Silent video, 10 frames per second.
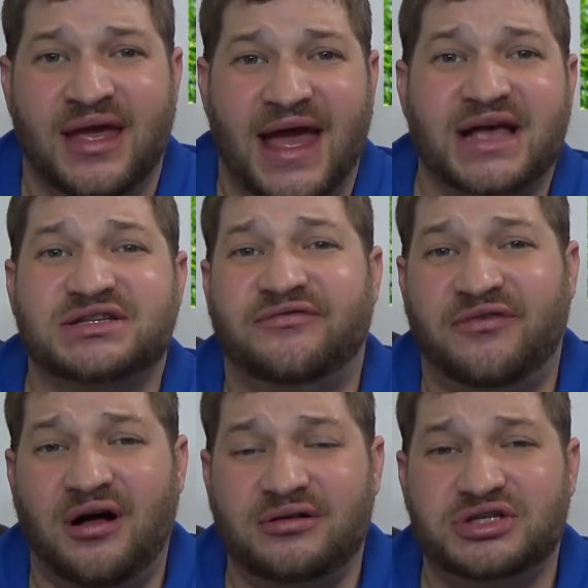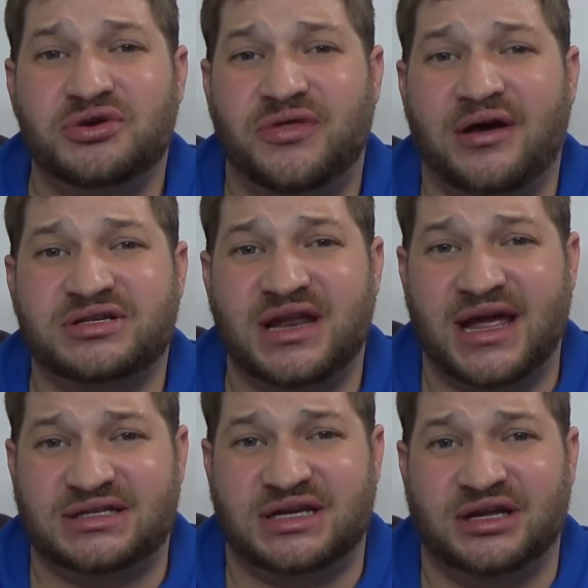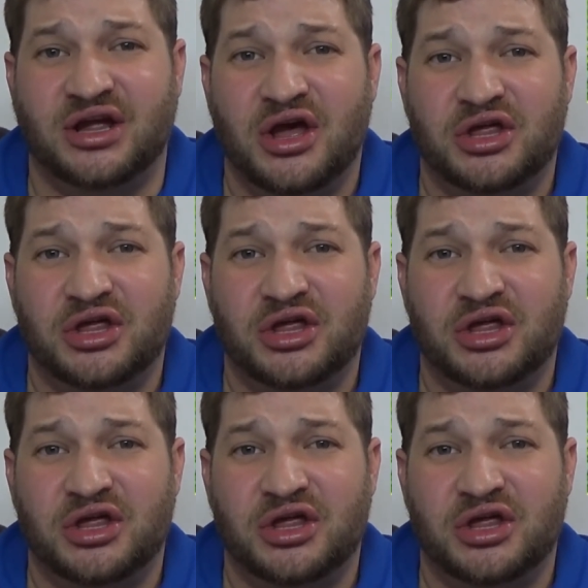As of fall 2018,